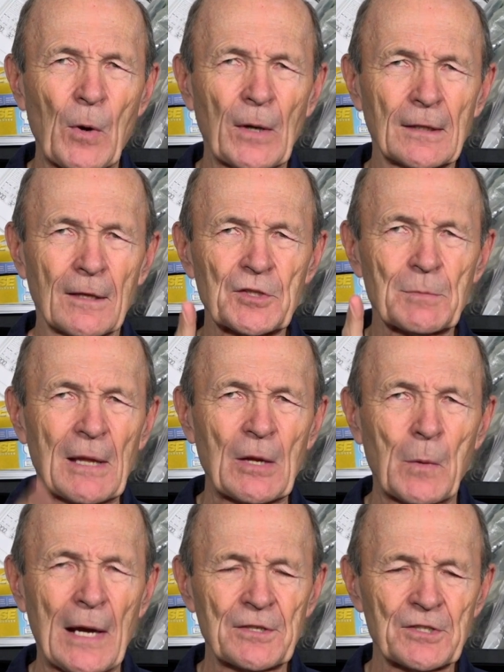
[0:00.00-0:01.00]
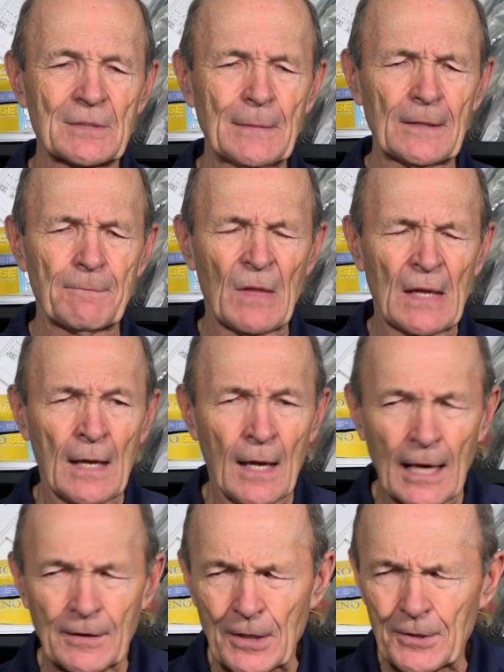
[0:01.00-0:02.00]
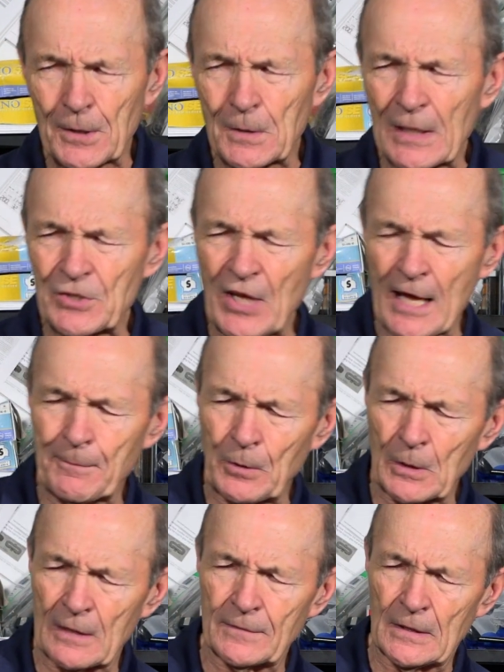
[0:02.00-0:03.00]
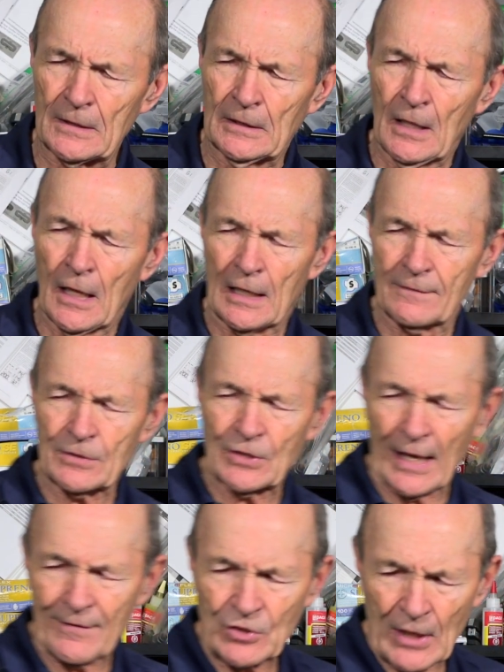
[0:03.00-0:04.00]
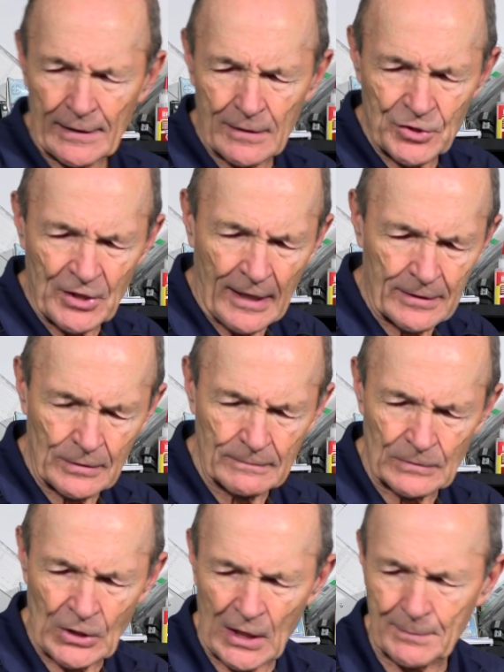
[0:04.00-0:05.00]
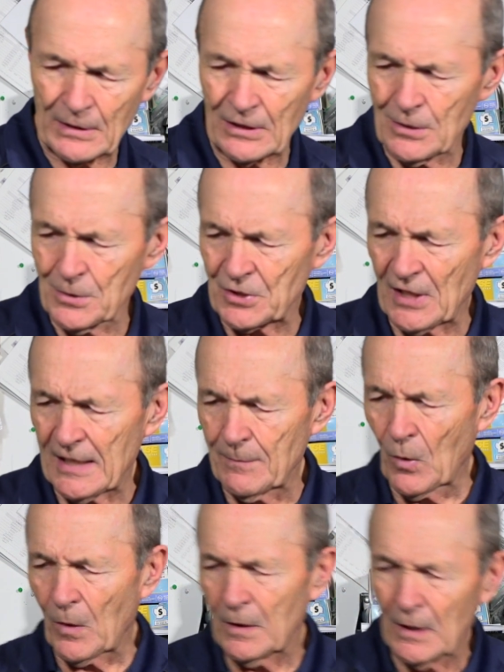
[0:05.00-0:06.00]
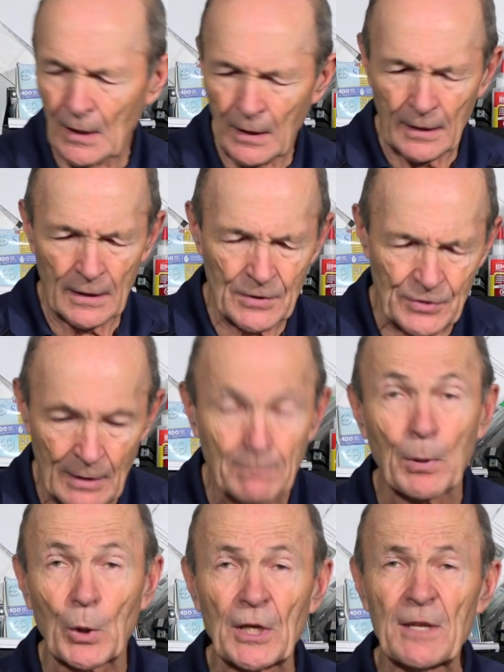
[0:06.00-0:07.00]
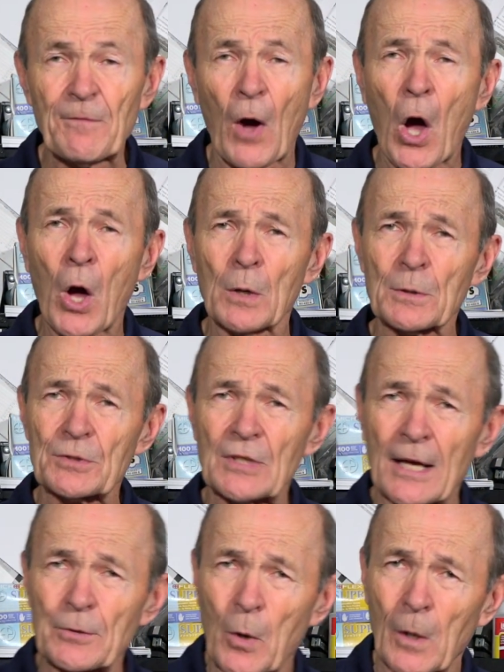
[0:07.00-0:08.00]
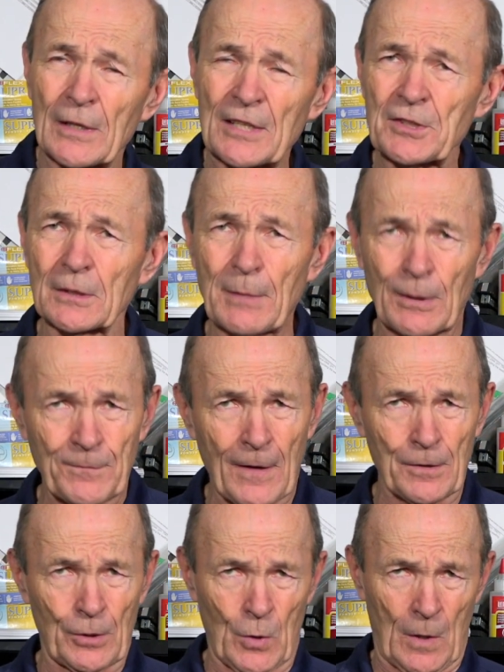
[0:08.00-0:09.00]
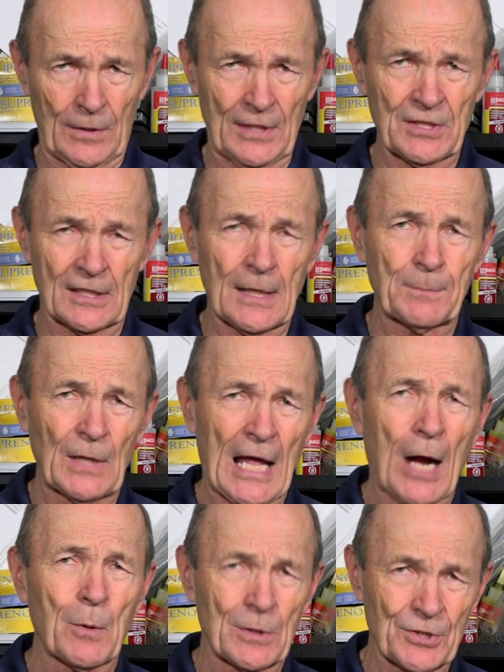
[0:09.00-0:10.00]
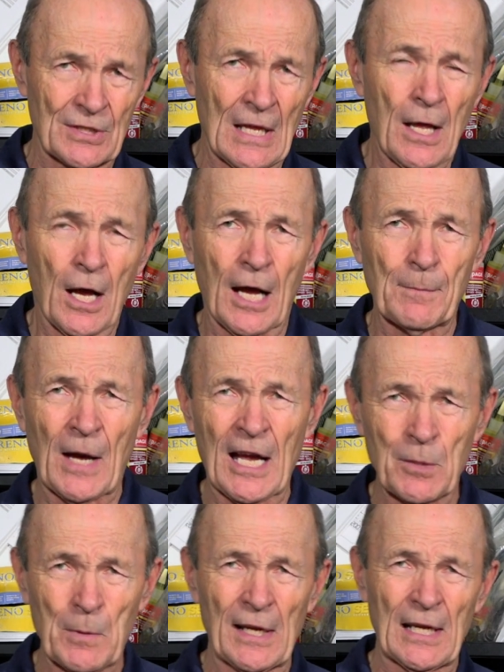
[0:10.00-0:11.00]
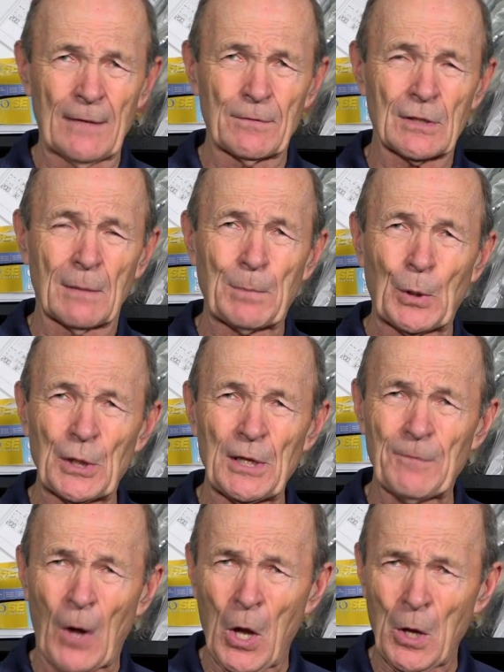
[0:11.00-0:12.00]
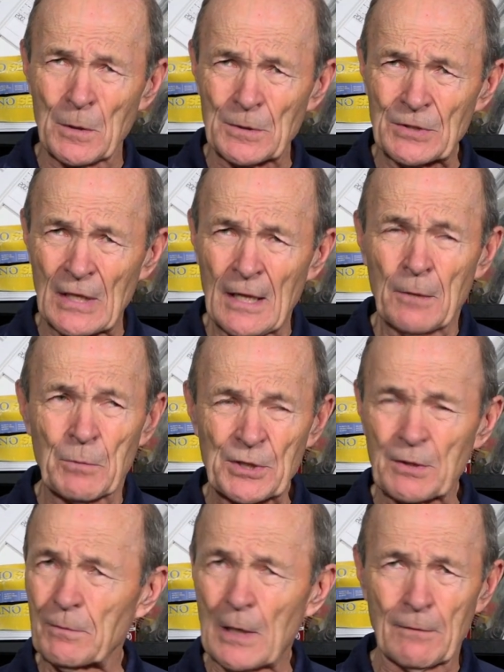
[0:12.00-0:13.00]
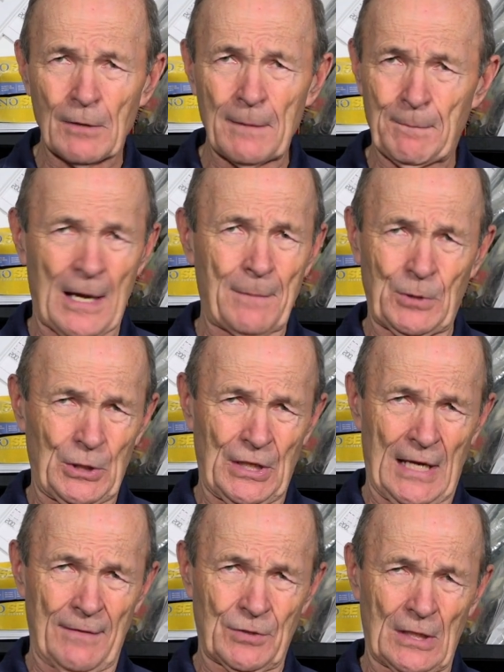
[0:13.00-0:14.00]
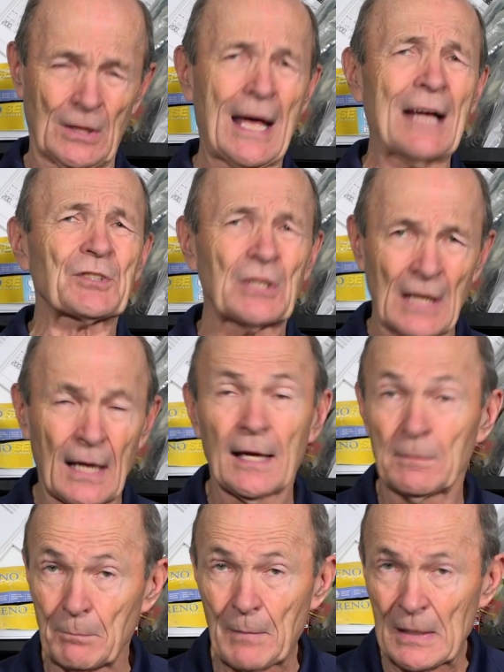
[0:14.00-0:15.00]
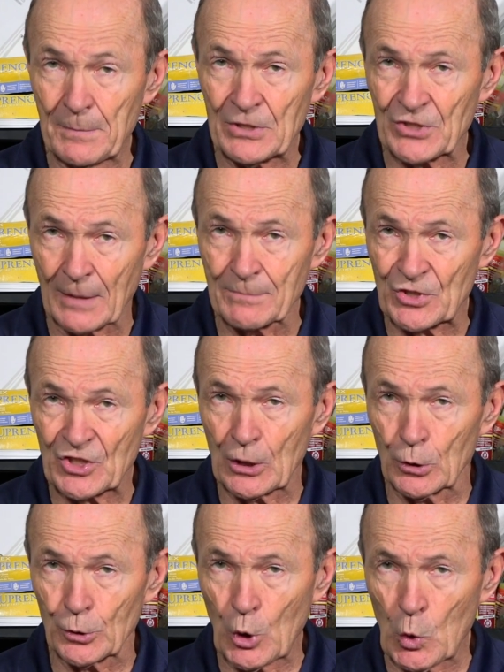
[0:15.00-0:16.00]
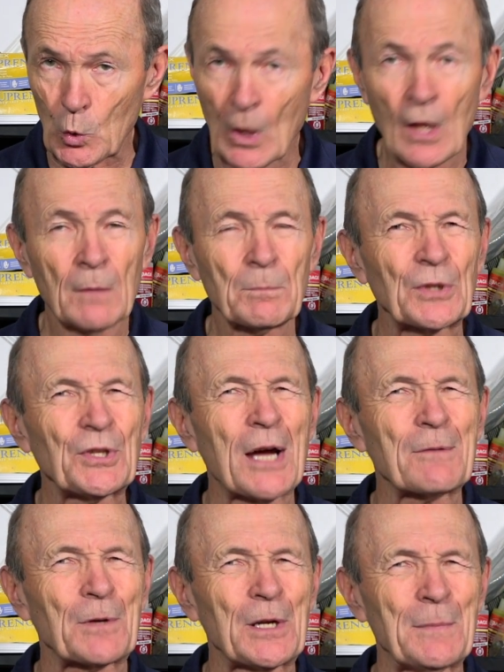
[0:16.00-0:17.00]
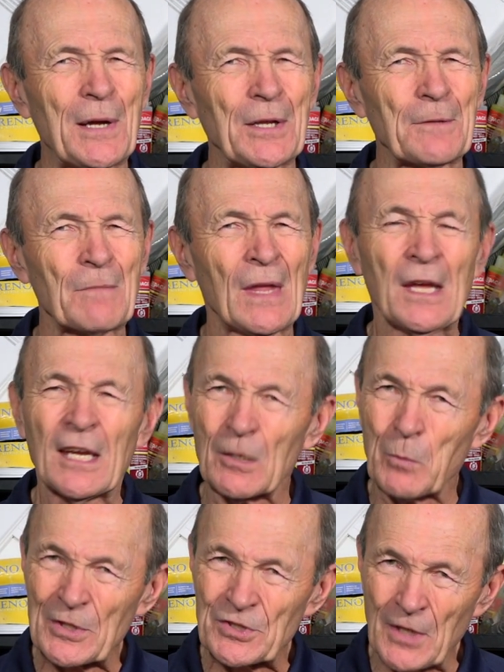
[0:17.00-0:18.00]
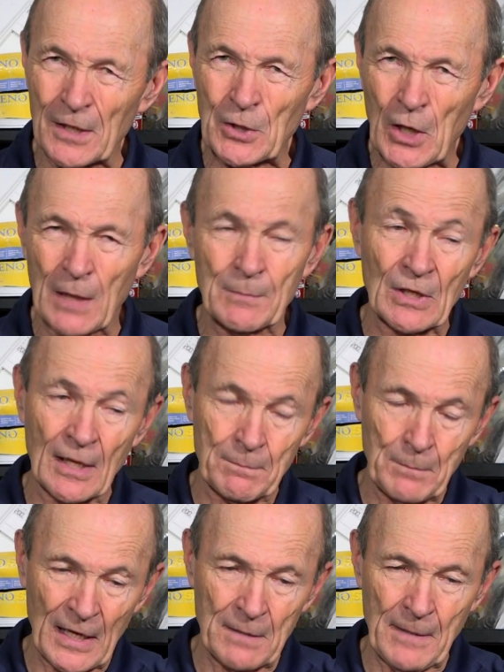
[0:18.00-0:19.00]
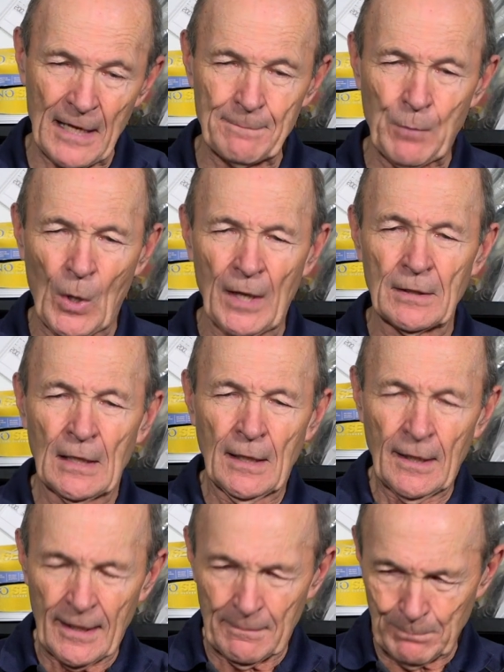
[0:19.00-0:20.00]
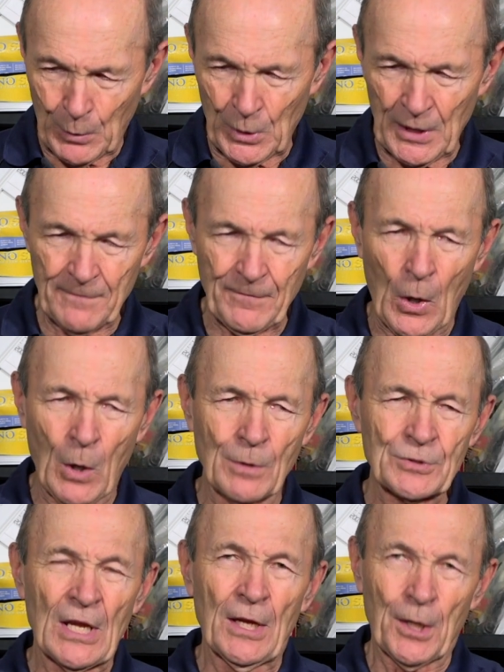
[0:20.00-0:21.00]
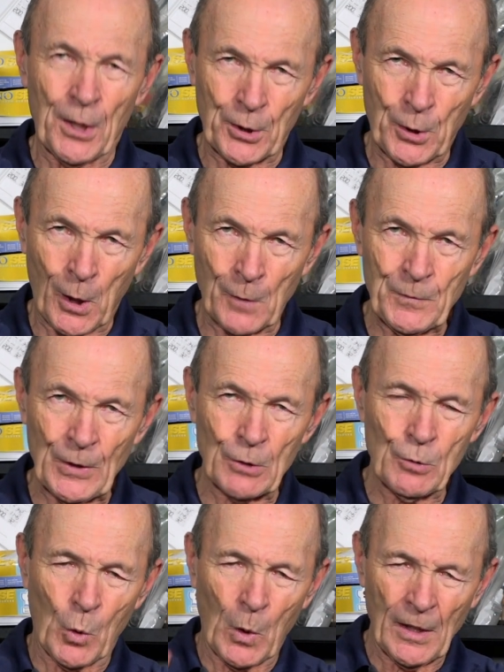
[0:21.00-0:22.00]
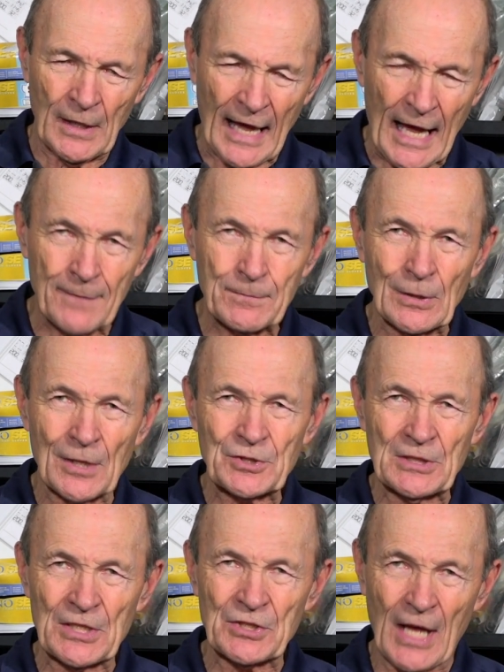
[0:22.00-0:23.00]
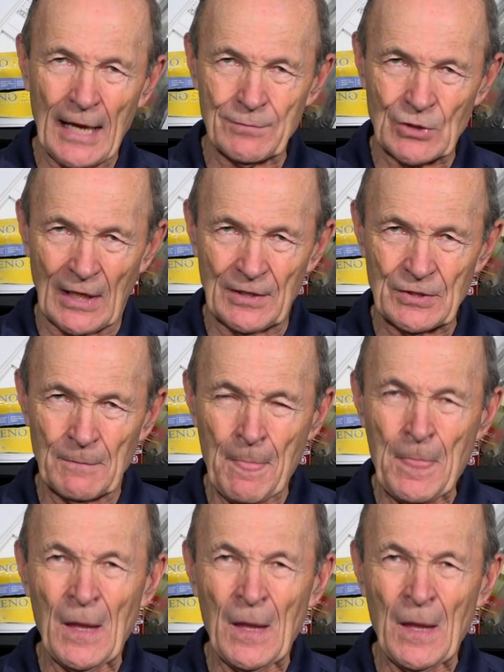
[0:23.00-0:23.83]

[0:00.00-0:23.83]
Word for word: Point, and I'll explain why in just a minute. Another example of a, of a dive site that's not commonly used anymore is uh, Burleigh Falls, now north. That's a little bit farther north. That's a couple hours up Highway 11 to Burleigh Falls. It was a very, very popular dive So lots of, and maybe some still do, but not very many. It wasn't uncommon, like Big Bay Point and Burleigh Falls and Kirkfield Quarry, half a dozen of these dive sites.